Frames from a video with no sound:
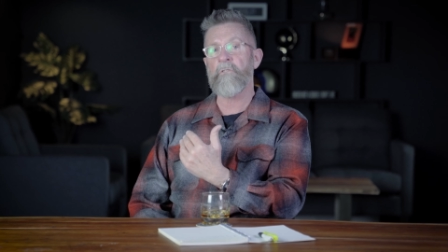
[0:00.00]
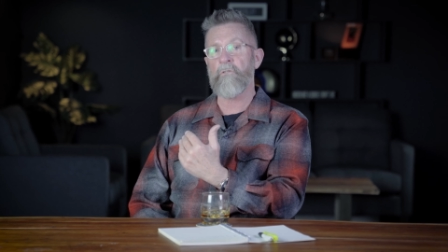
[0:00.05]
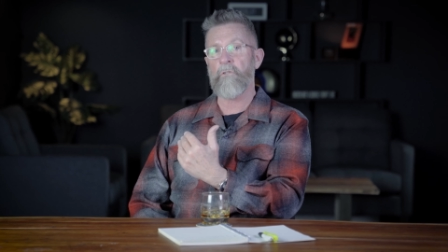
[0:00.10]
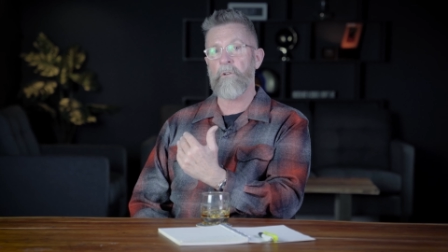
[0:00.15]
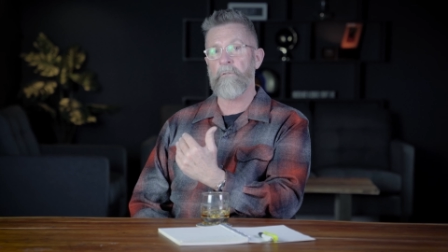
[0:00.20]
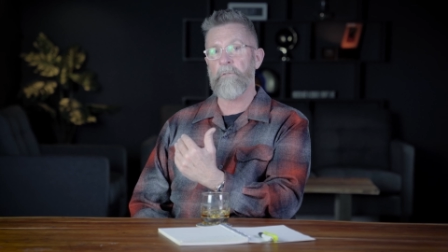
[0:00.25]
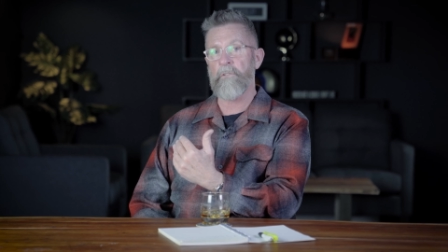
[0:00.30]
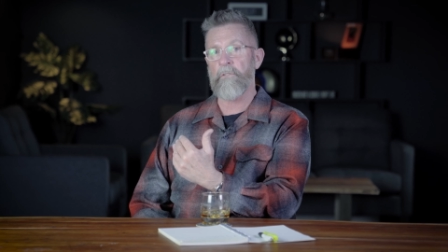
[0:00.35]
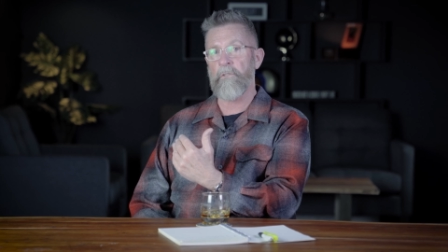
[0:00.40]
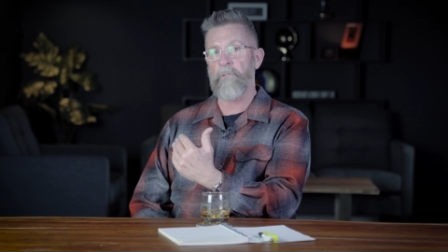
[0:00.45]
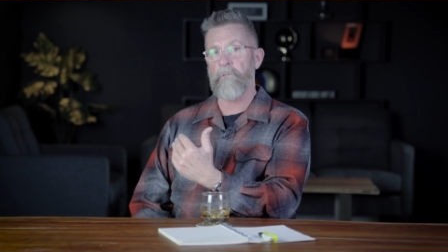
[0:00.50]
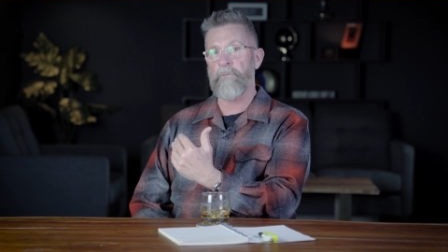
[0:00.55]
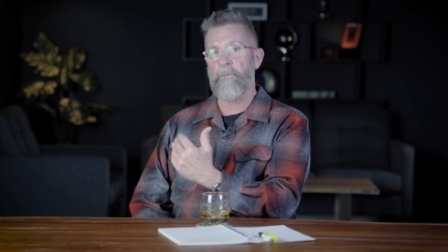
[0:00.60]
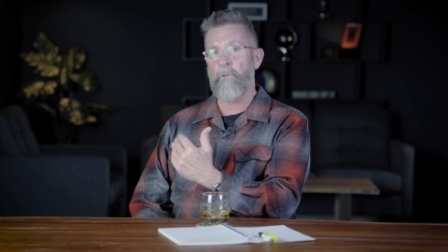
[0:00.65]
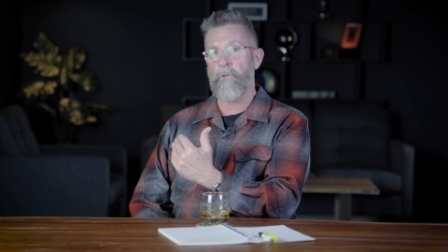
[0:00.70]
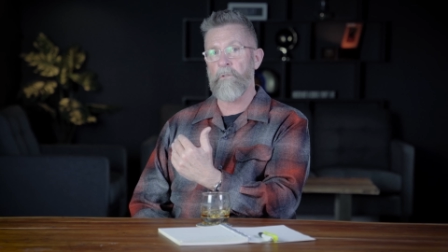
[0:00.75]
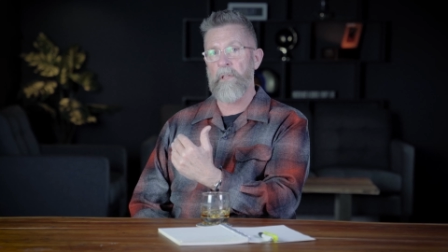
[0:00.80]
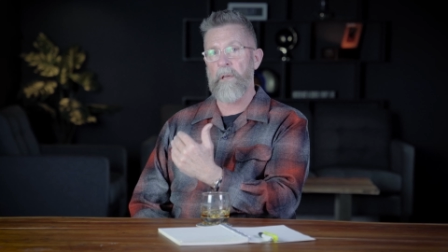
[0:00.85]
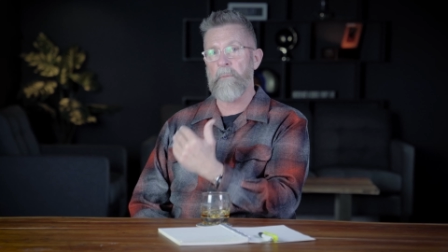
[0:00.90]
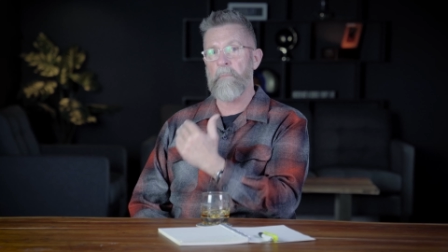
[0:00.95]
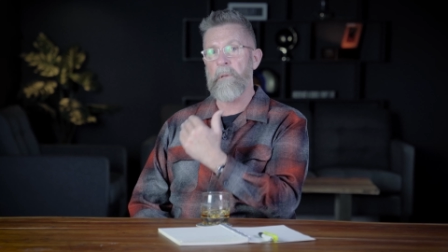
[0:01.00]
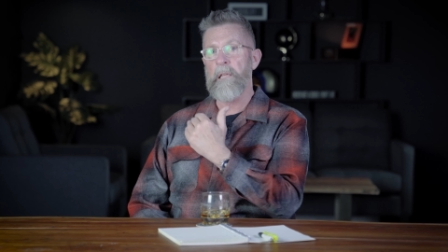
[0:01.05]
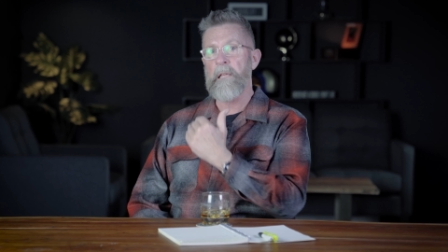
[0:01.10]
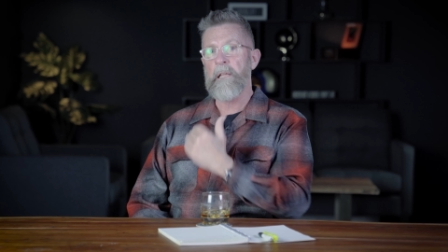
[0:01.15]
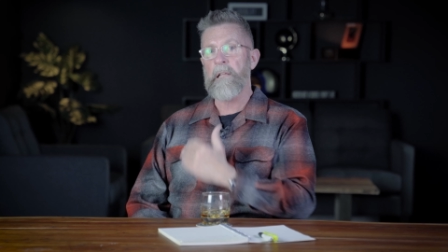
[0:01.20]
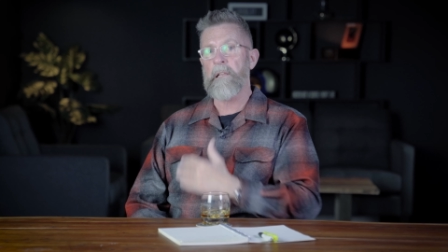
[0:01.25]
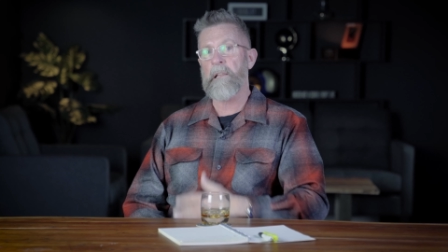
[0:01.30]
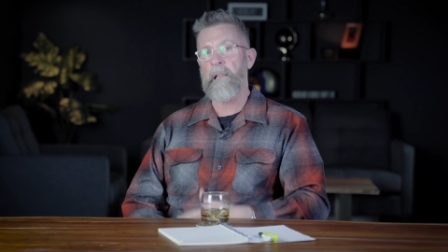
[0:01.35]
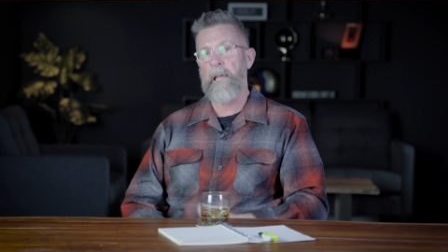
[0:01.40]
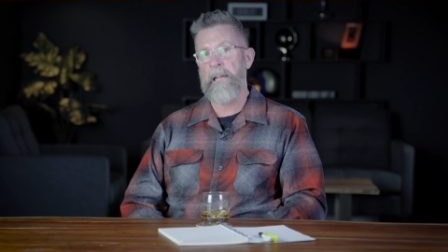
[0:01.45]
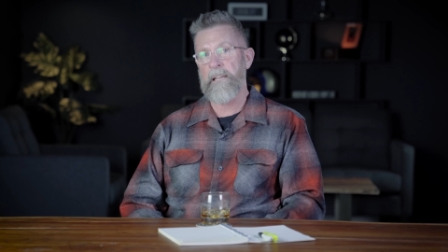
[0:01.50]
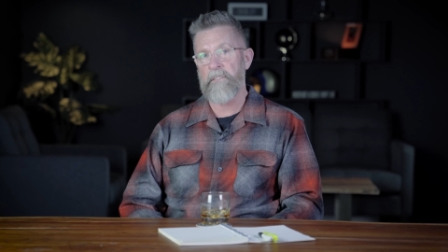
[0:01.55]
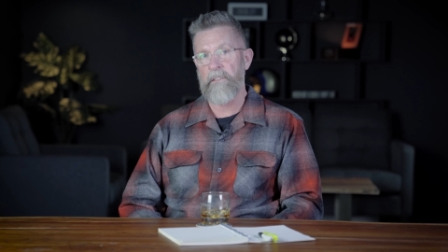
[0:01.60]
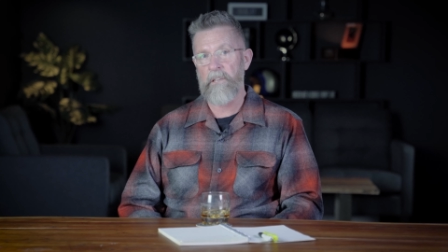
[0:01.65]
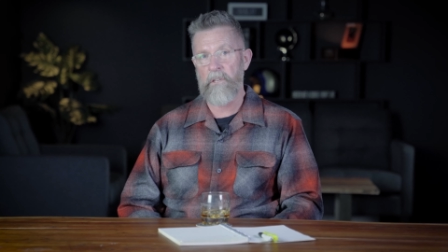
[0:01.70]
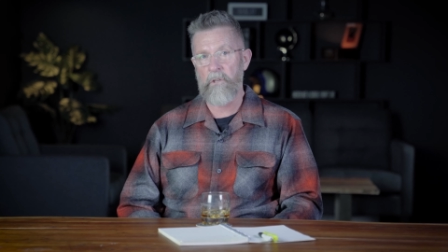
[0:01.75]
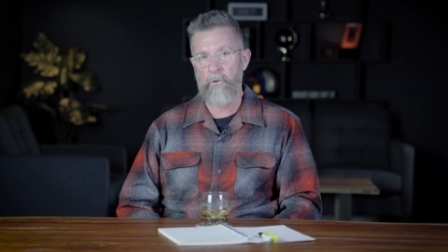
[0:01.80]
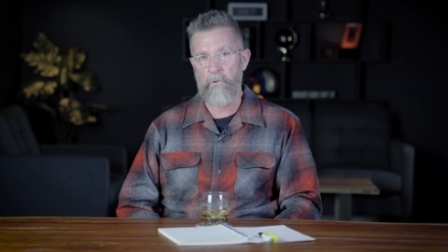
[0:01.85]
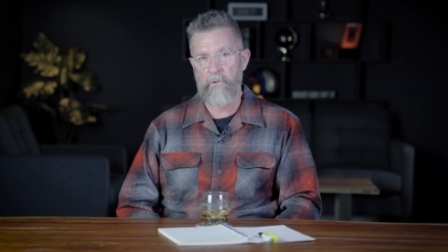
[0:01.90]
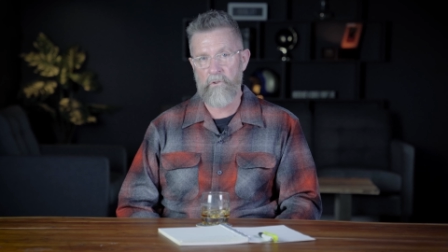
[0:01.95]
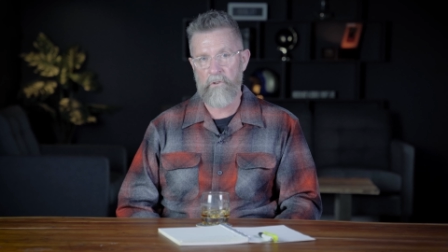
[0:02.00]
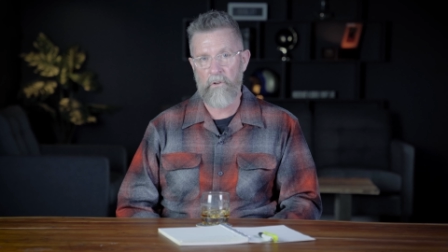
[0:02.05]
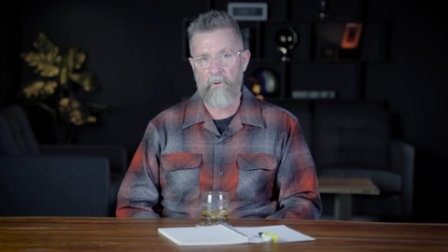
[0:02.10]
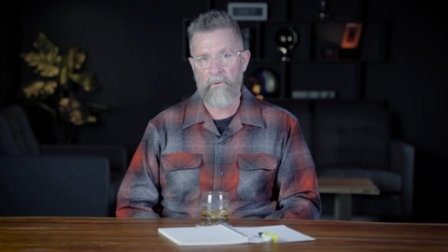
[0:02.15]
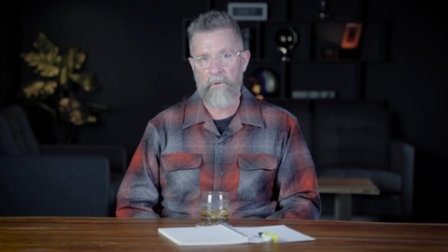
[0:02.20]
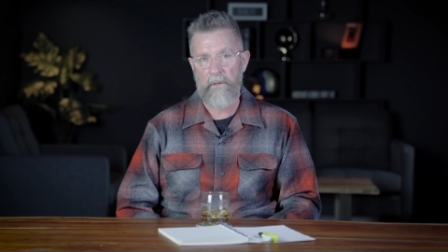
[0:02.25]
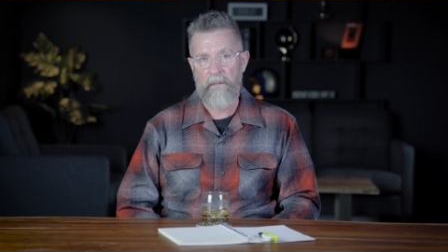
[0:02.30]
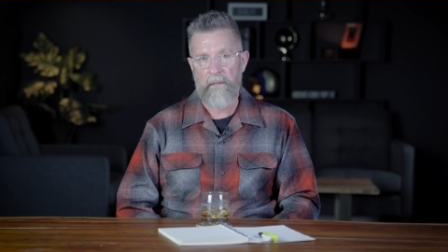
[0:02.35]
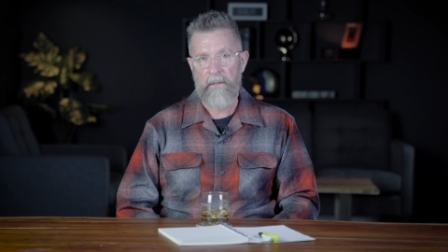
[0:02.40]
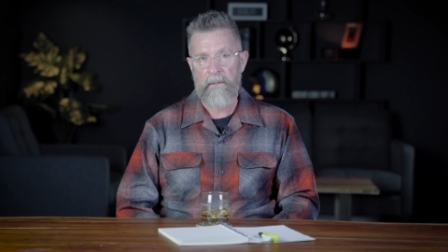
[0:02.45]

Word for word: services for them like they used to.